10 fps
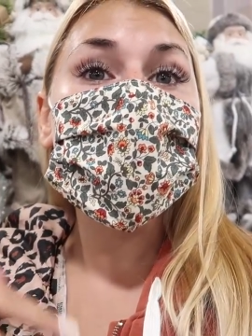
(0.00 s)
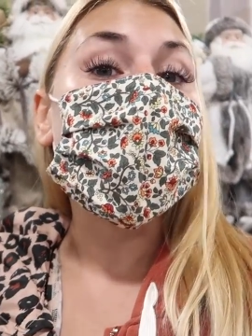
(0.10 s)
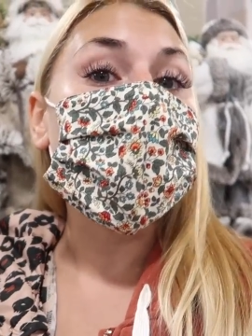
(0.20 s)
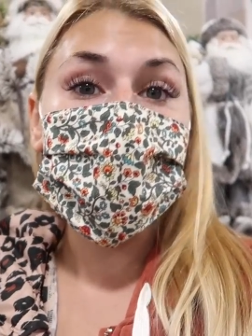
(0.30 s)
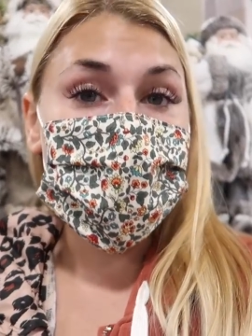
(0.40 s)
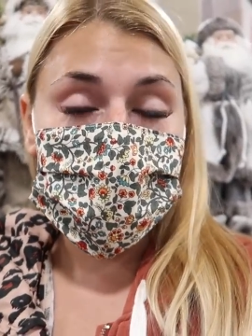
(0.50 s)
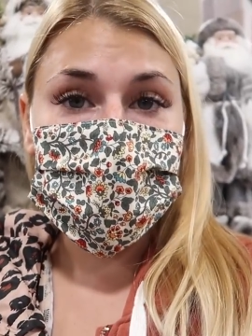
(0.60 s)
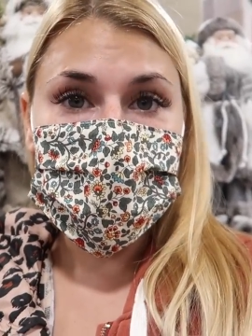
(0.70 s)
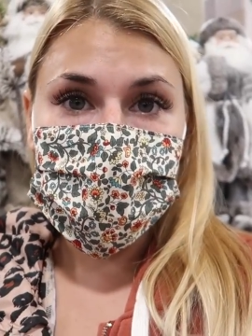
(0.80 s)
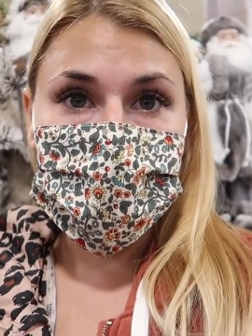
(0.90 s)
that already looked
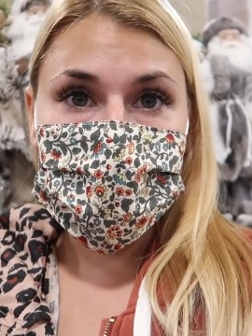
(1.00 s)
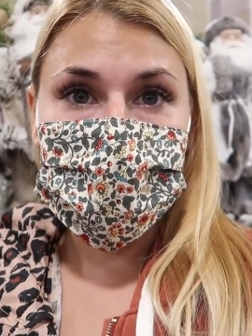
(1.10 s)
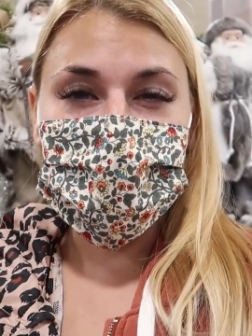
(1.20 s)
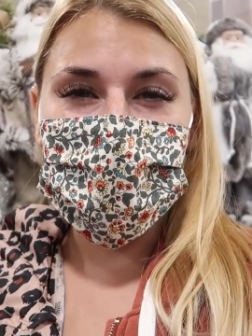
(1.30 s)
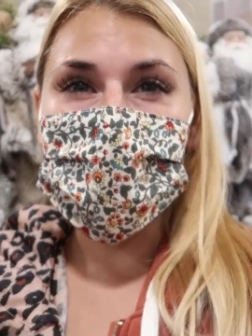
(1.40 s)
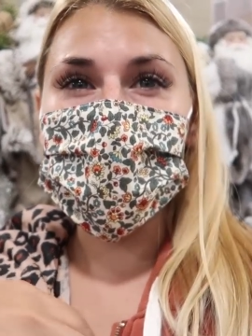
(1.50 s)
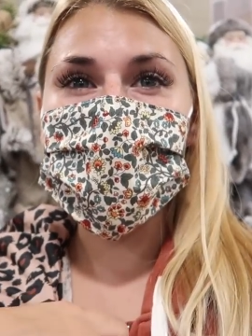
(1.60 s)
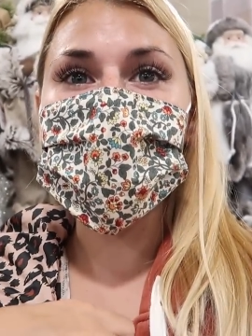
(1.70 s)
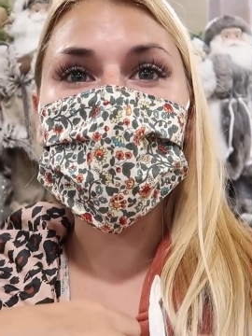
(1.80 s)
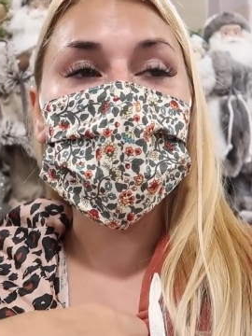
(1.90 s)
really similar to the way I
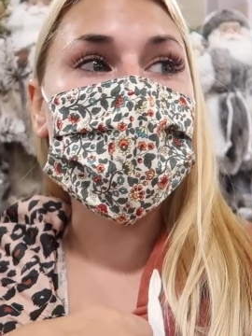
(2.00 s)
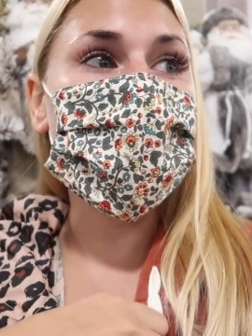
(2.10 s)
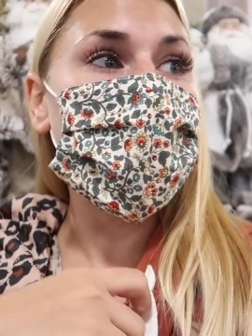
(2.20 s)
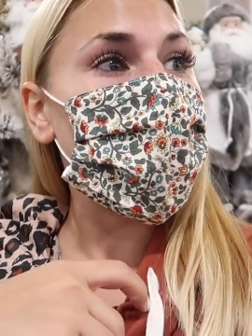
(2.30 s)
wanted to make my own